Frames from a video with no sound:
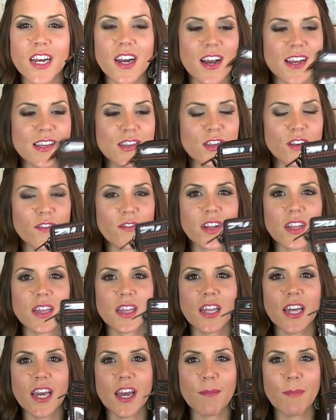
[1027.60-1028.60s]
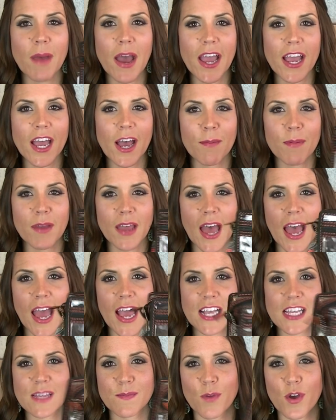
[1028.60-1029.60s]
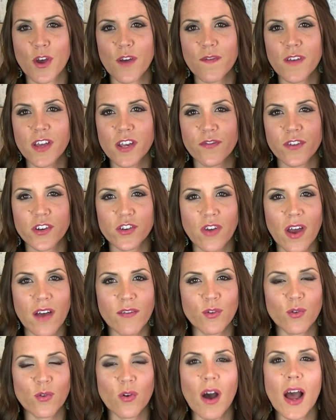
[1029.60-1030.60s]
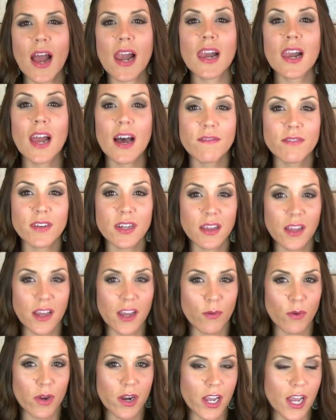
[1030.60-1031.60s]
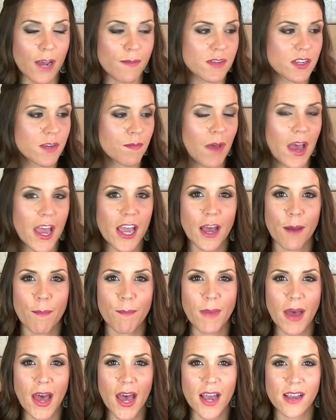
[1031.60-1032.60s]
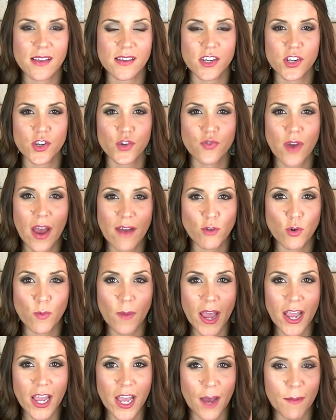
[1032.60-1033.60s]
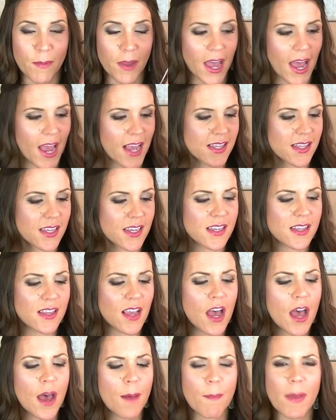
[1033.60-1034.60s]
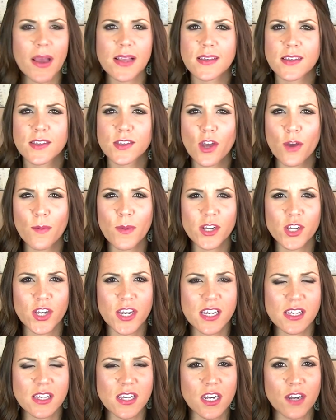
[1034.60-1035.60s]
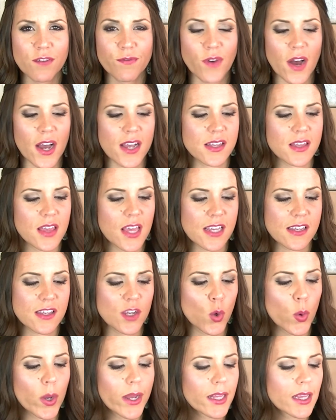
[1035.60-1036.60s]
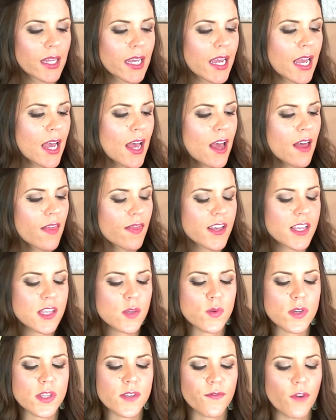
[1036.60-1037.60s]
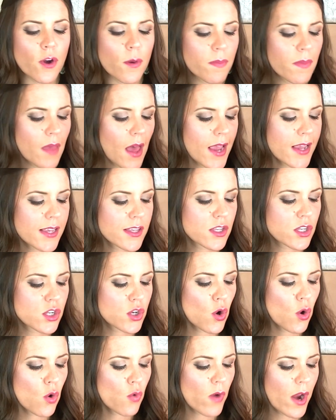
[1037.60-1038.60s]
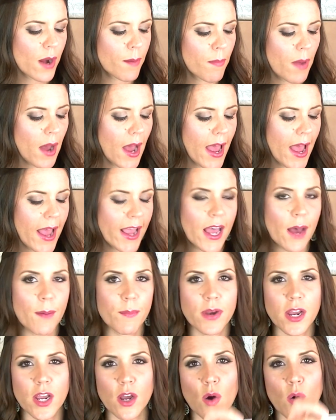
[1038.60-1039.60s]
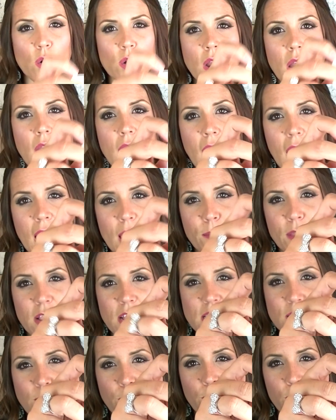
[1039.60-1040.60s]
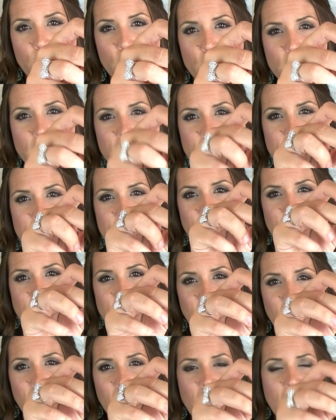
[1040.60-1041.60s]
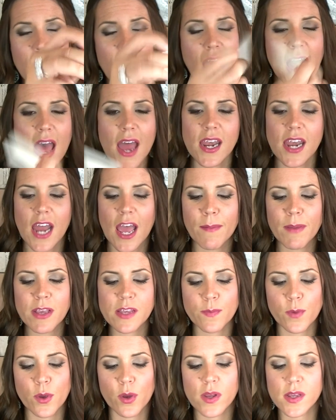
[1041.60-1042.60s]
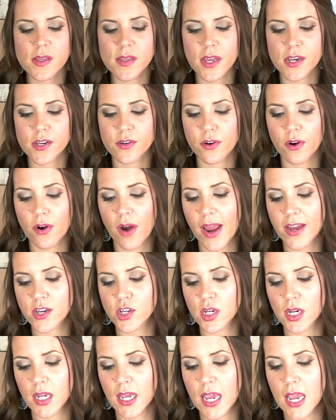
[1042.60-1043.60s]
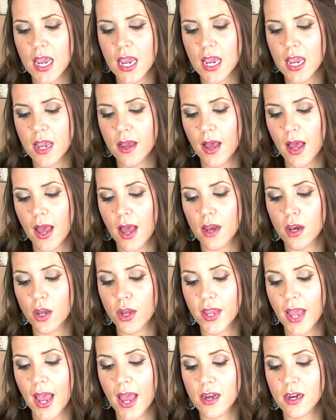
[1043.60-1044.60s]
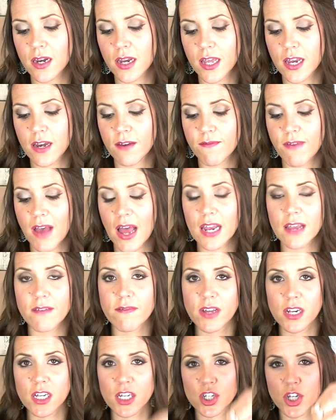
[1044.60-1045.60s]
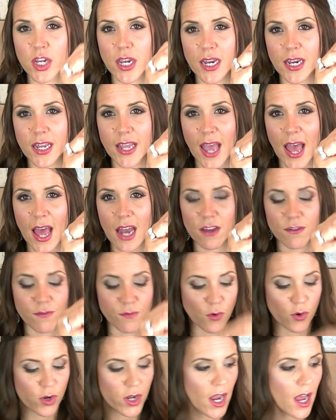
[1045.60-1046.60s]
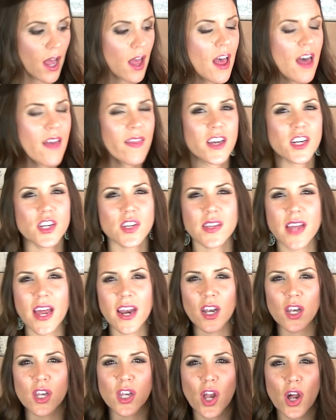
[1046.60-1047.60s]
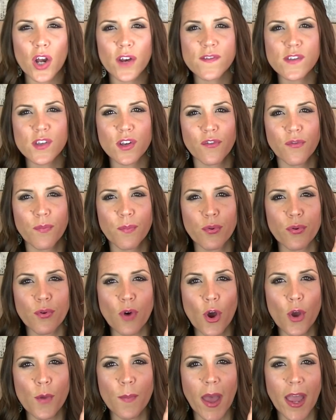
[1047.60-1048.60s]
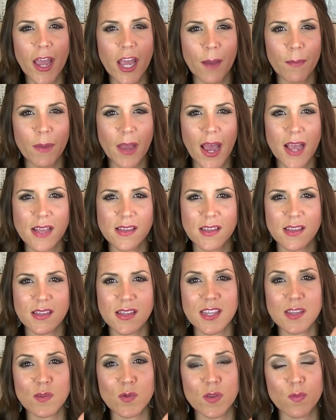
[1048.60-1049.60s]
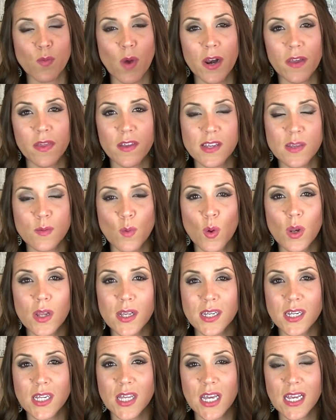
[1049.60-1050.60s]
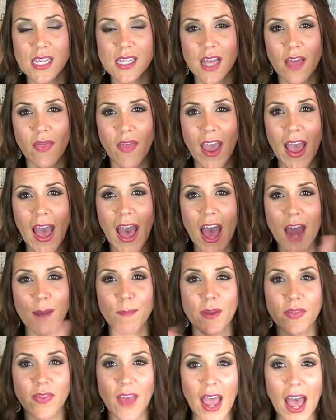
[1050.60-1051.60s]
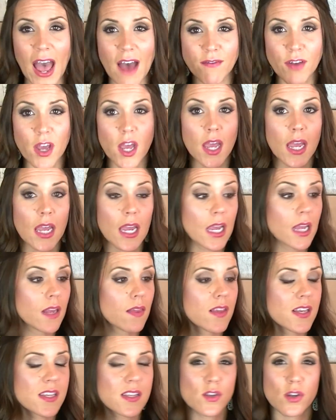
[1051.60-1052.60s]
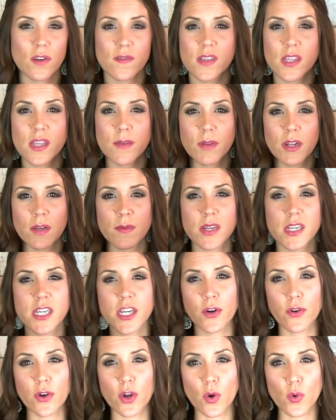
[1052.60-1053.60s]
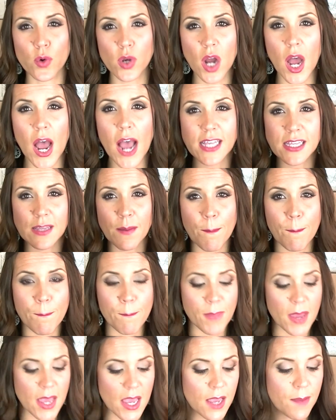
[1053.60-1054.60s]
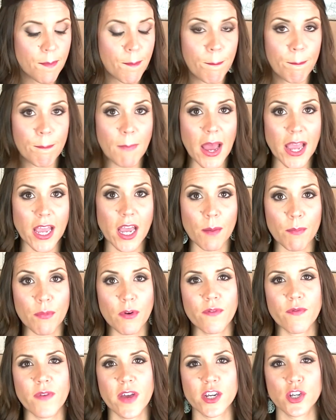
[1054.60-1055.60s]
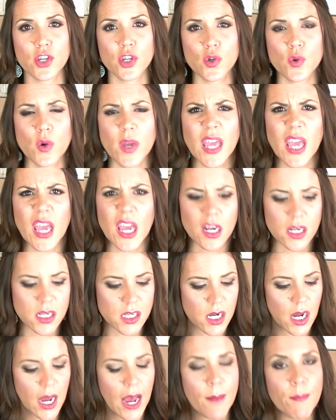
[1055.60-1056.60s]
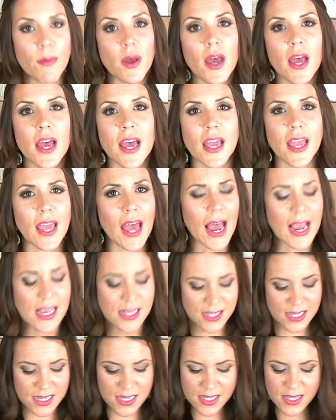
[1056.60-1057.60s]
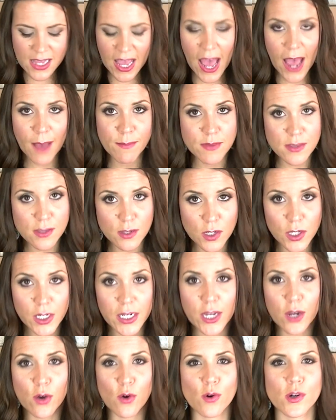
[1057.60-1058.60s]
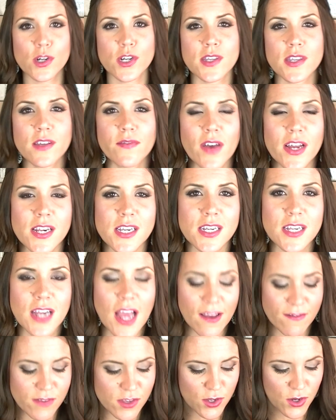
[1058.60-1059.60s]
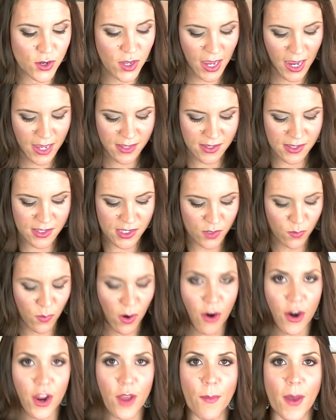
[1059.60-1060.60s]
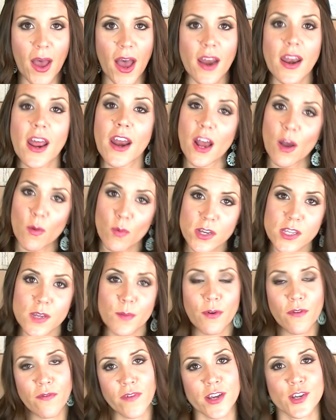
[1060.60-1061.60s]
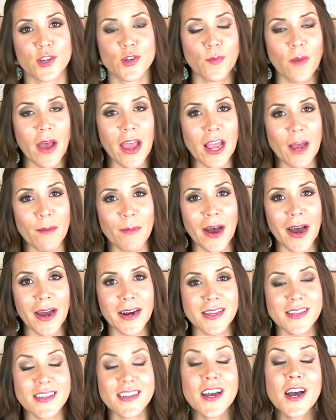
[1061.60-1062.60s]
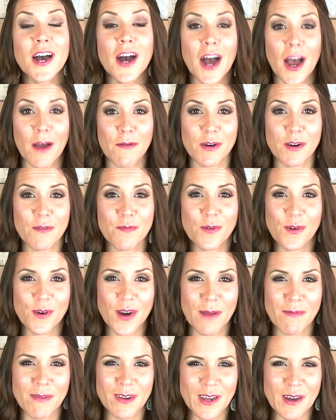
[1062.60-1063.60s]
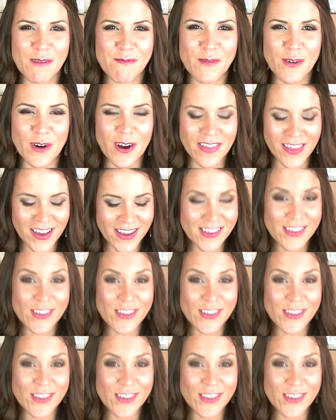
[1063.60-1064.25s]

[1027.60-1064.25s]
nice sort of clear makeup case, perfect for travel. I love clear when it comes to makeup bags and travel makeup cases. Makes it so much easier to find things quickly. This was from a stall run by a company called Naimie's Beauty Centre and Naimie's Beauty Centre are actually uh, located in Valley Village in California California. They just had a lot of sort of pro makeup cases. This was one of the smallest things that they had, but they have in this sort of similar material, nice big makeup professional kit type cases. Absolutely gorgeous. If I didn't have suitcases to worry about and I was a professional makeup artist, I would have bought up a lot more at that